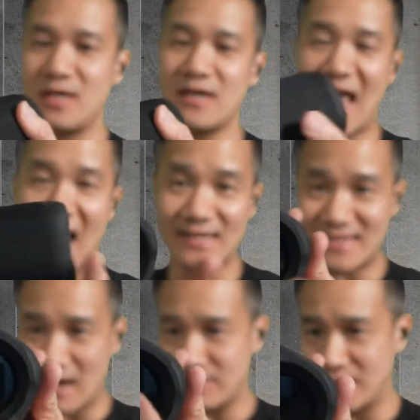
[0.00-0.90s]
here and
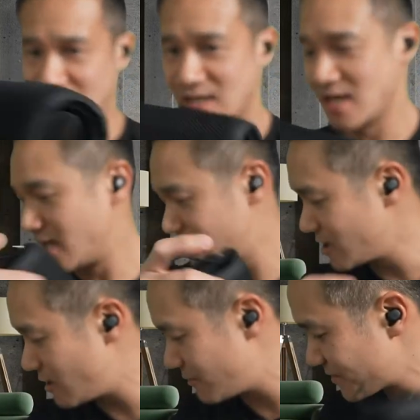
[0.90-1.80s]
down here.
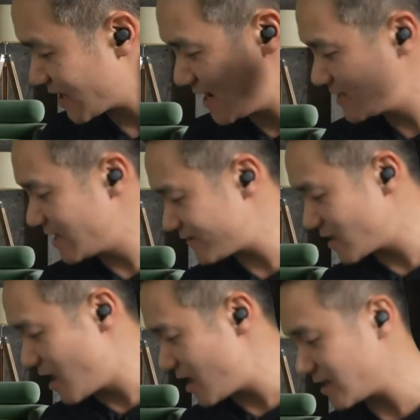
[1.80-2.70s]
So enough
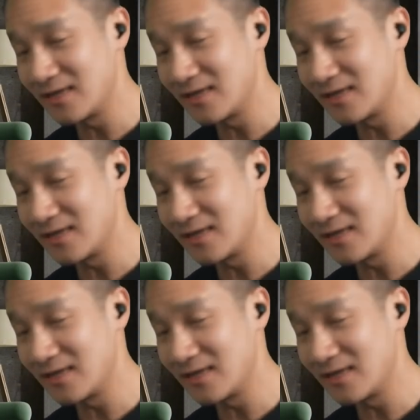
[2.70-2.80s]
talk,